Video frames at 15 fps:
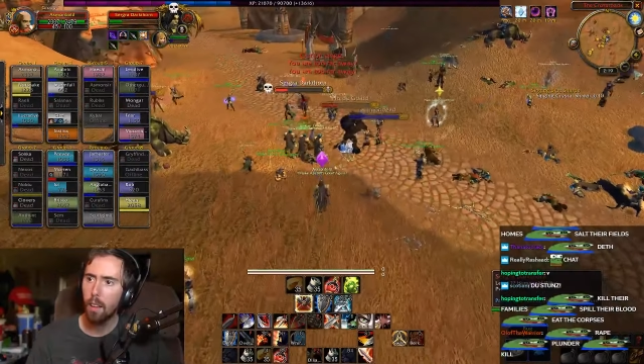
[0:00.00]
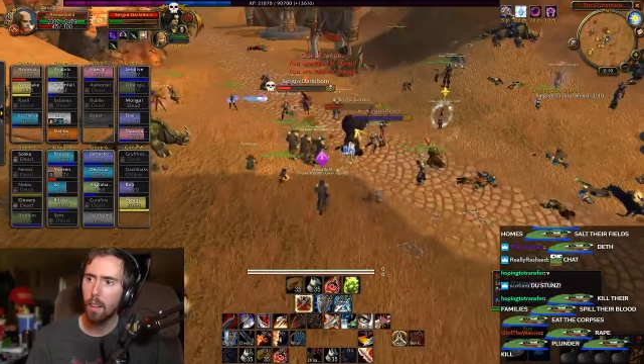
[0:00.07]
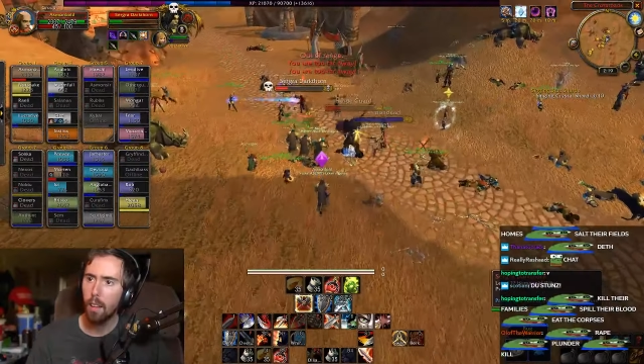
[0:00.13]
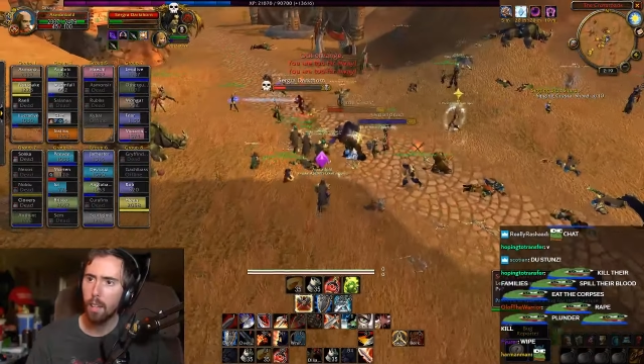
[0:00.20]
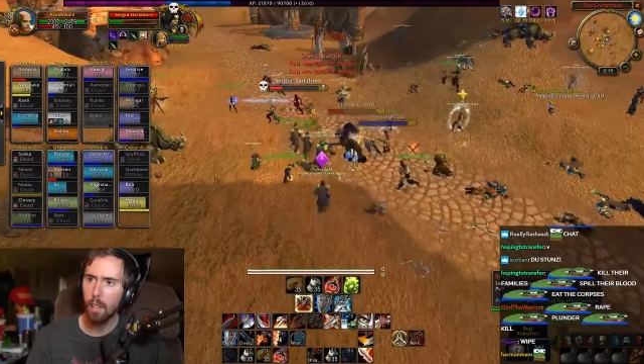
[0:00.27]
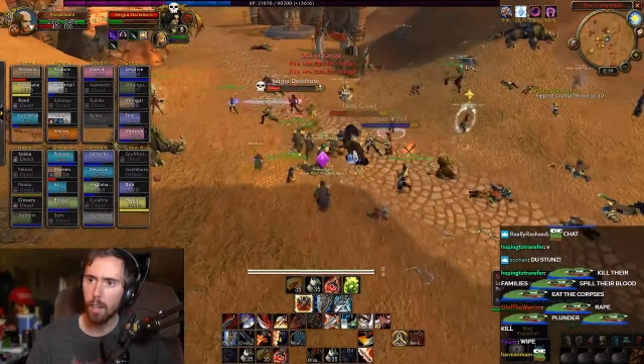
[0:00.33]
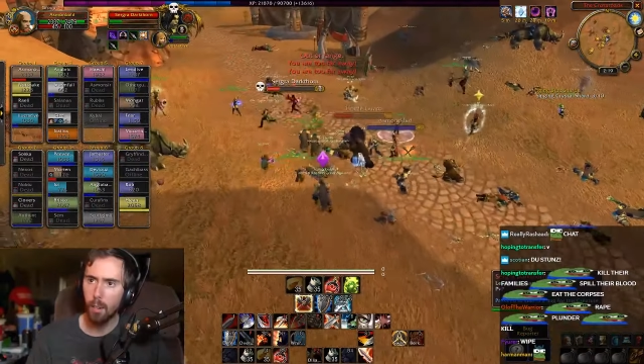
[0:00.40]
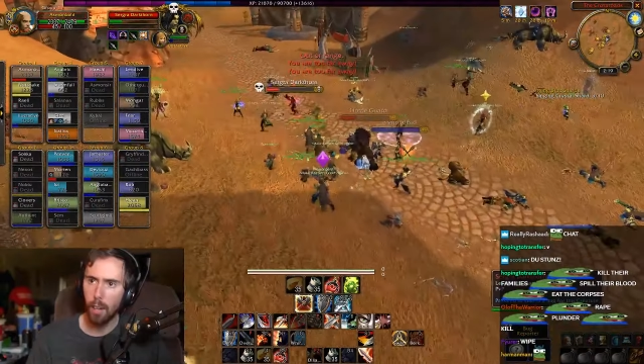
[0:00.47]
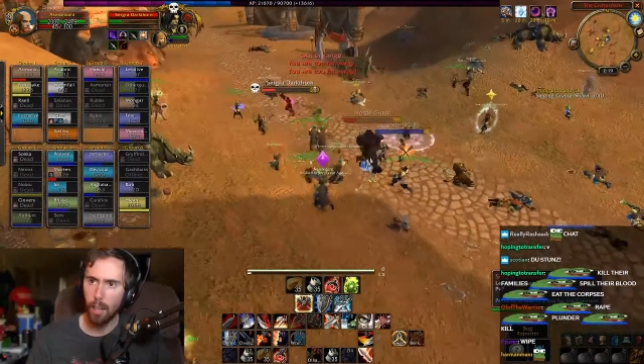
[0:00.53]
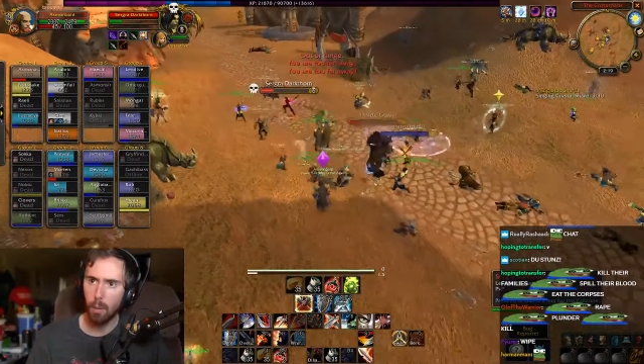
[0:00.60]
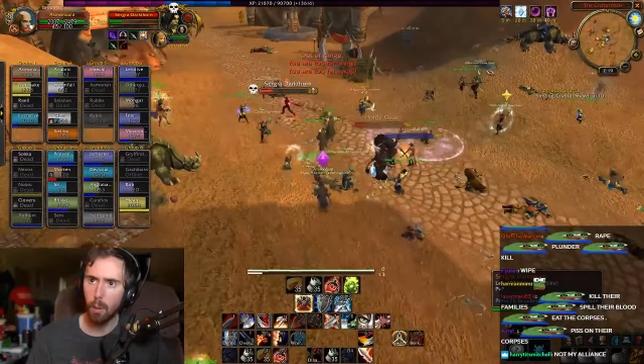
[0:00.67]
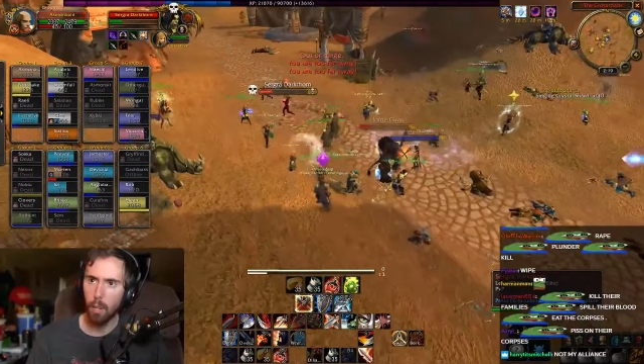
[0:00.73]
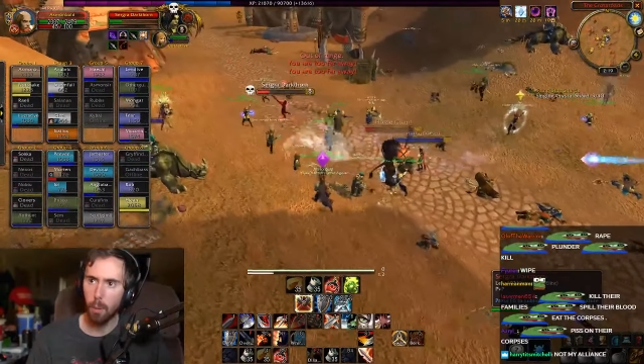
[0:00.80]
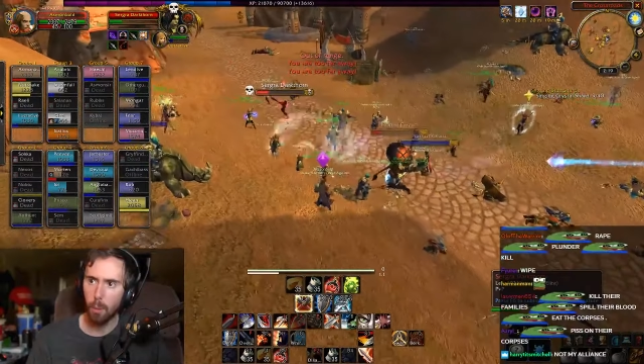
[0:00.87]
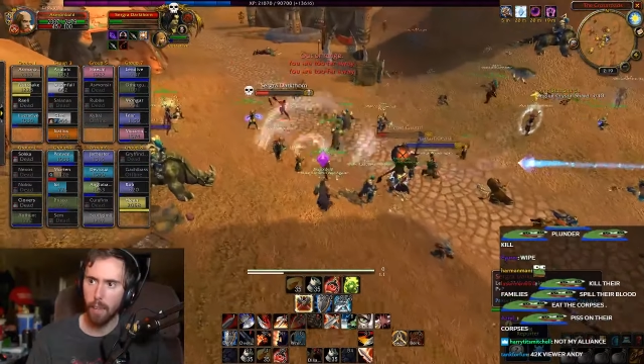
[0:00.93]
Kill
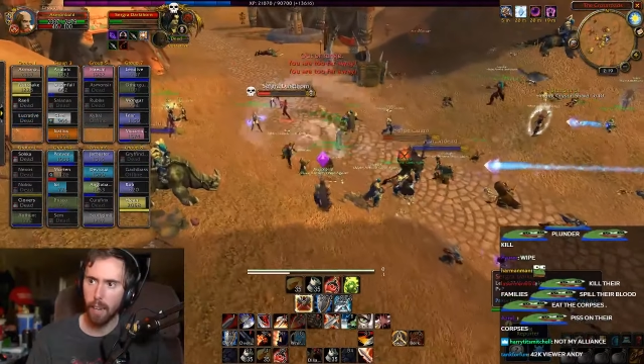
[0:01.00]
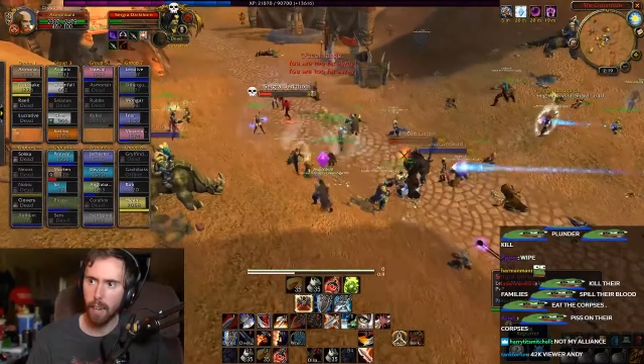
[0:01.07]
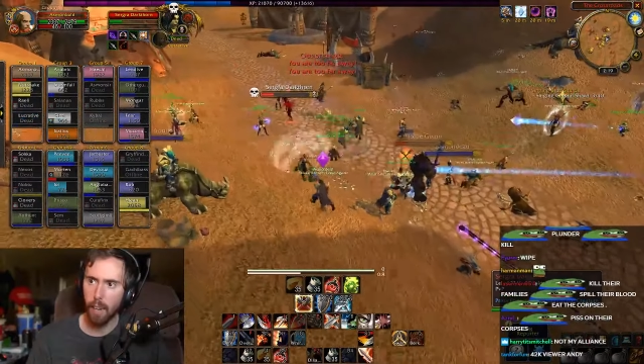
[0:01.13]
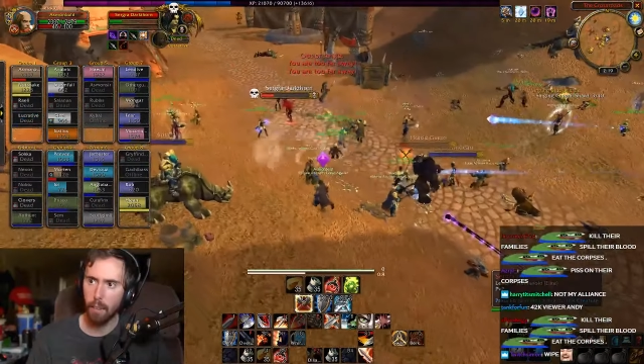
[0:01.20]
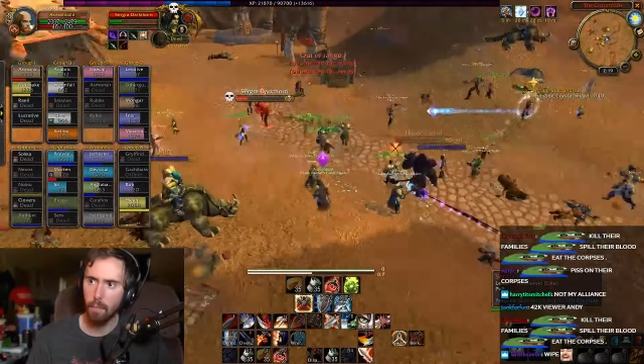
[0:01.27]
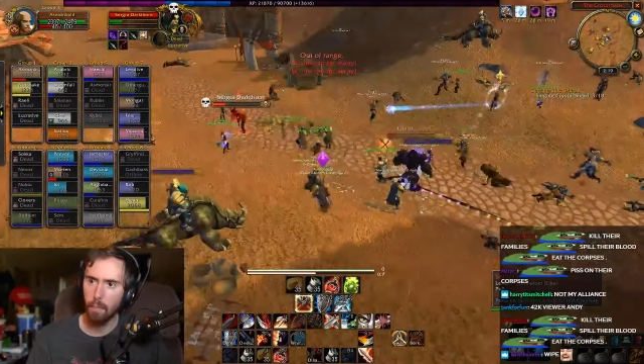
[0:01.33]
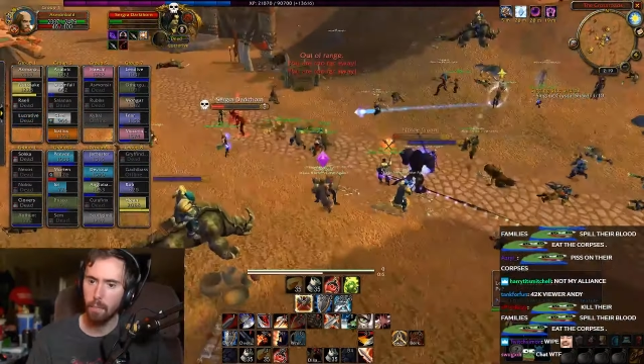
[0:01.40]
anyone that we can.